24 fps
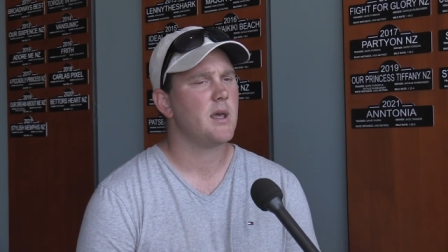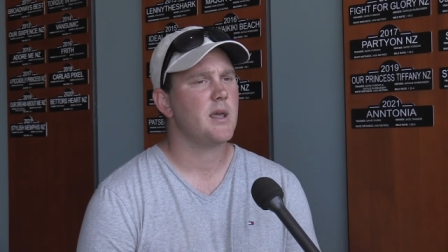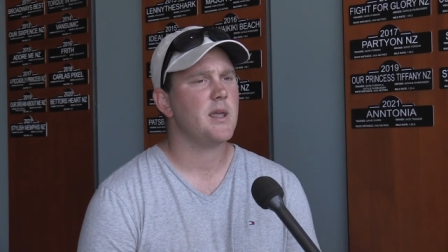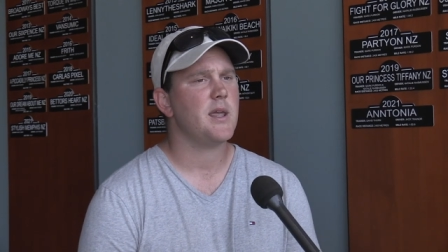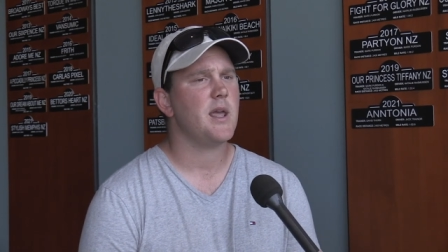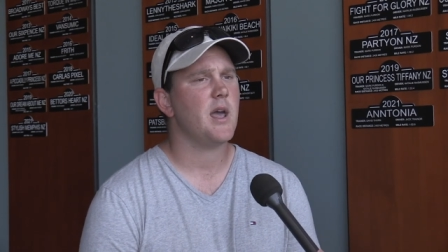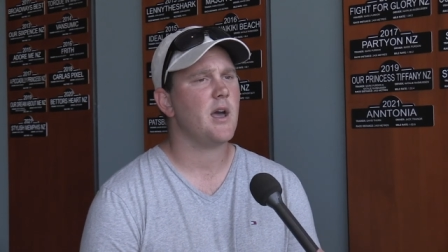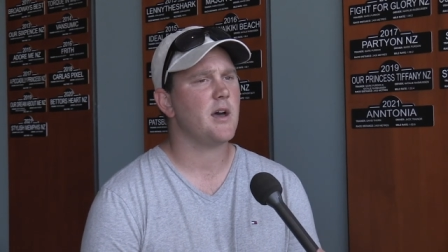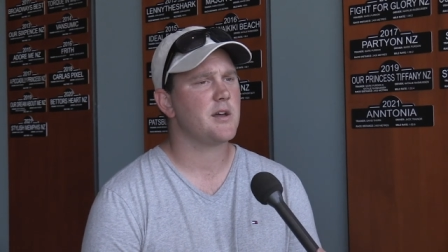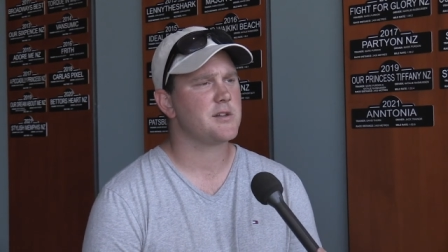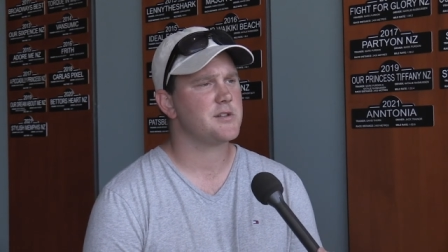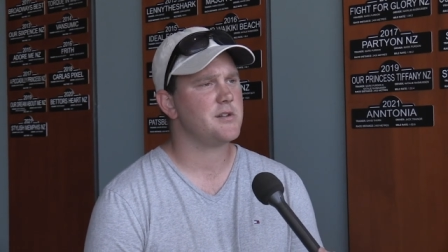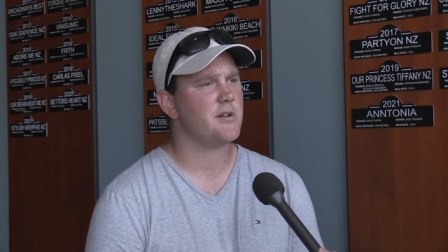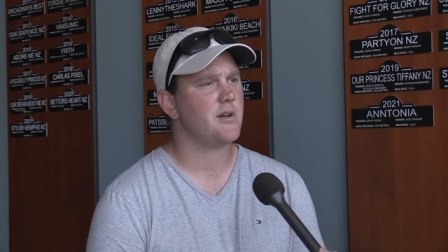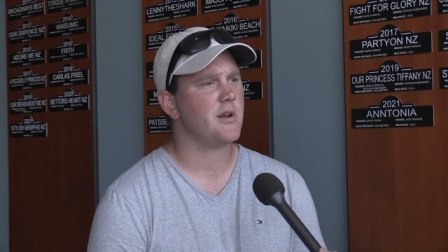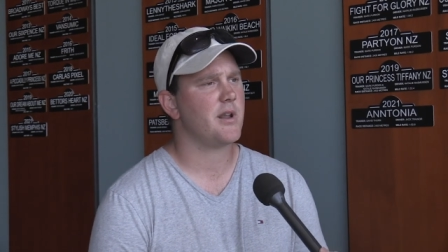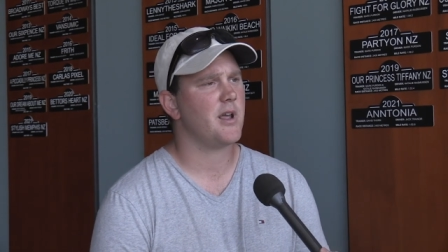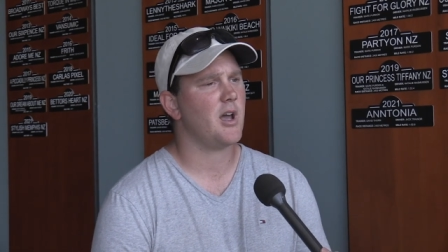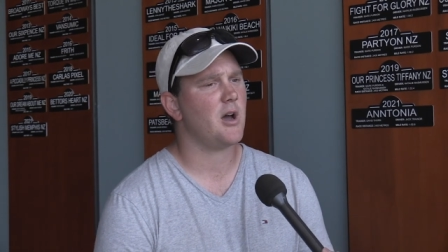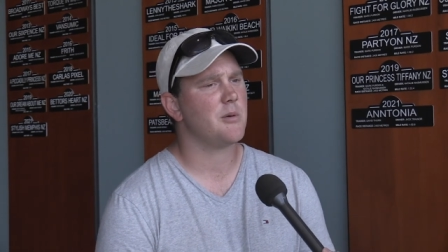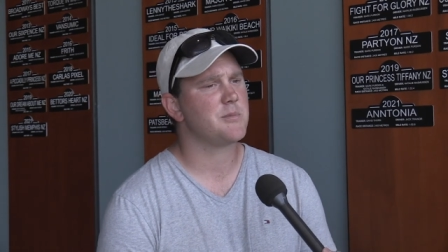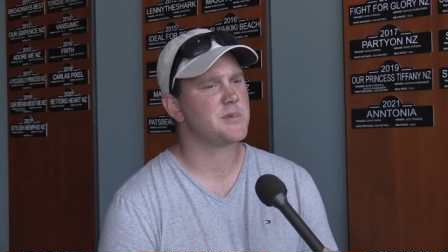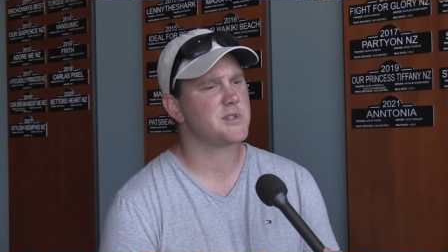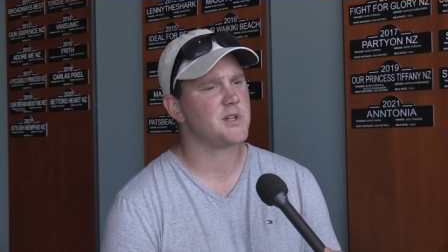Yeah, I
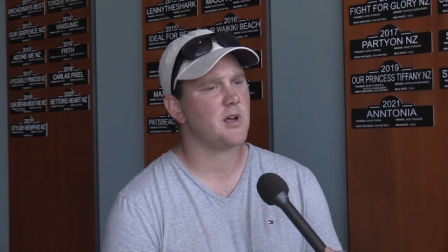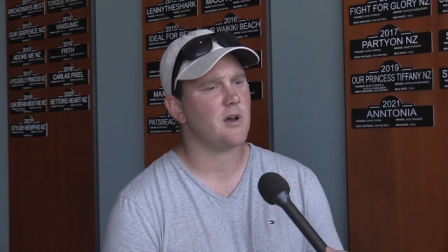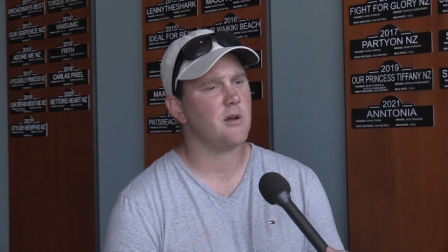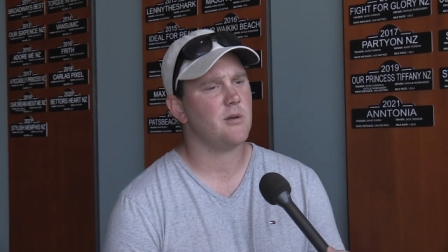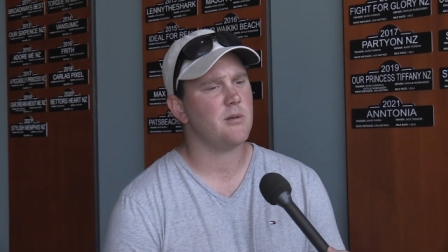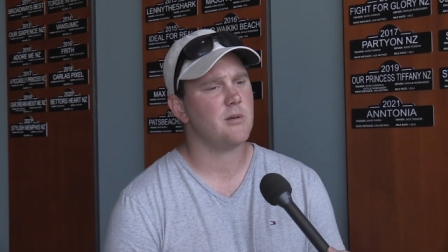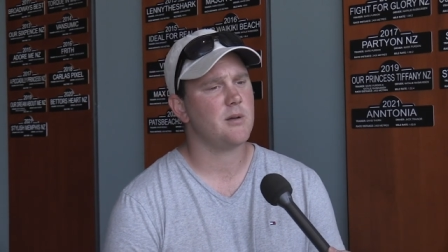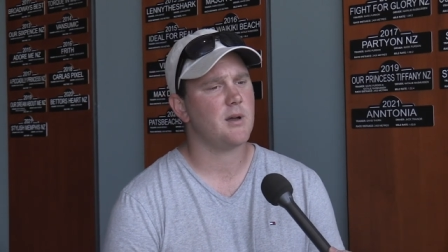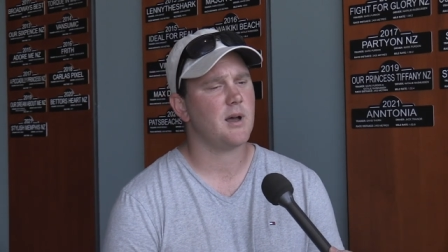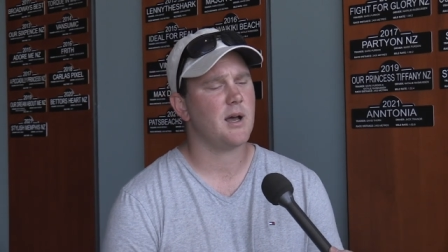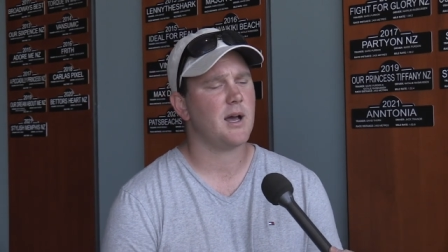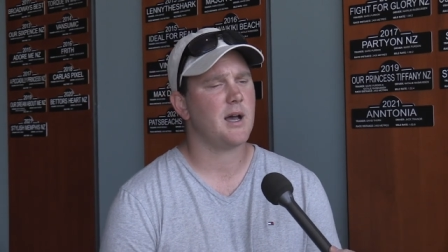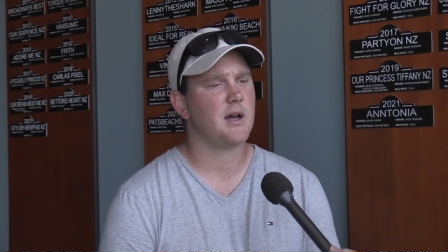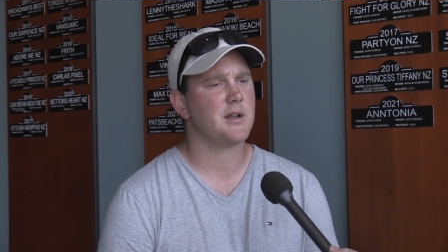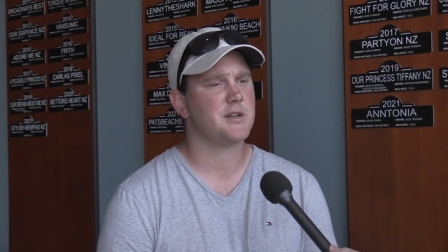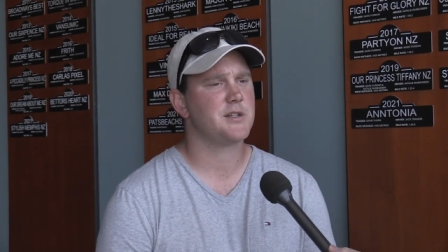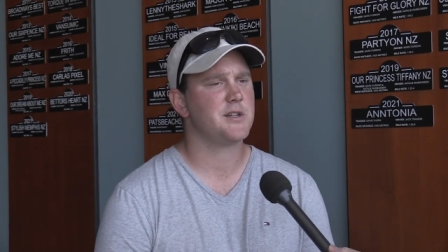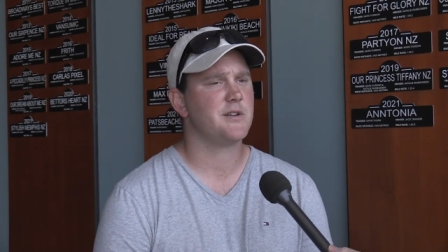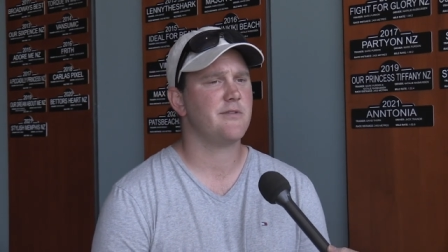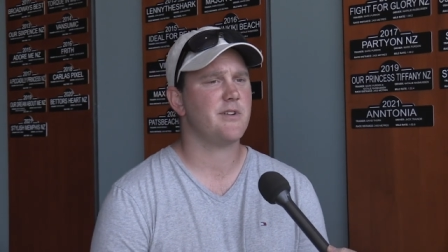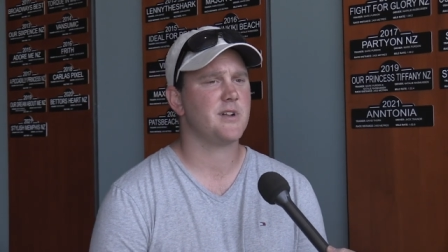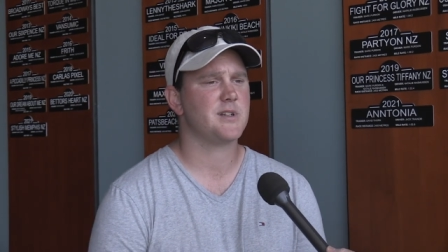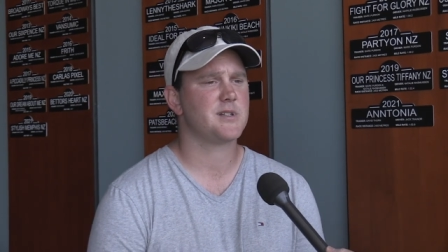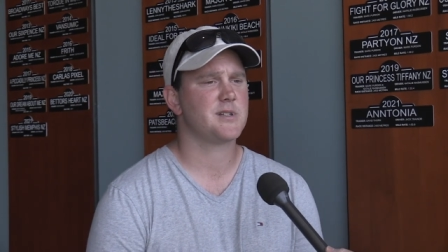certainly hope so. Uh,
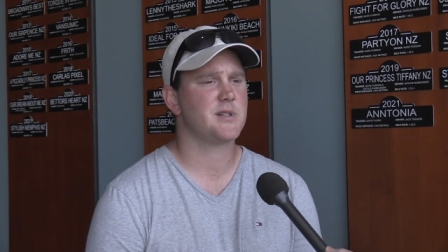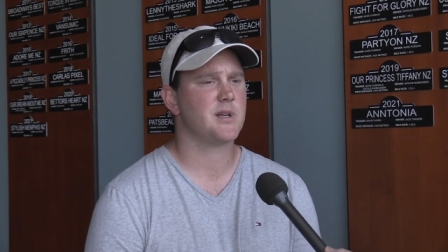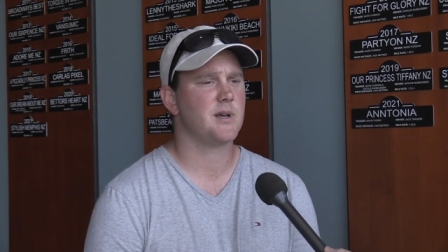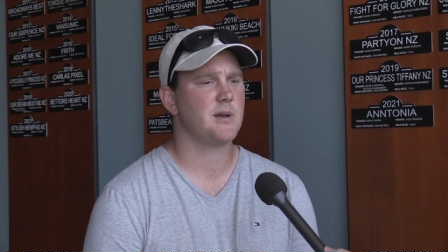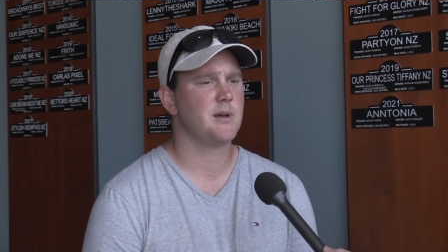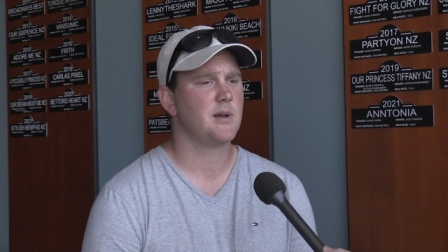she fits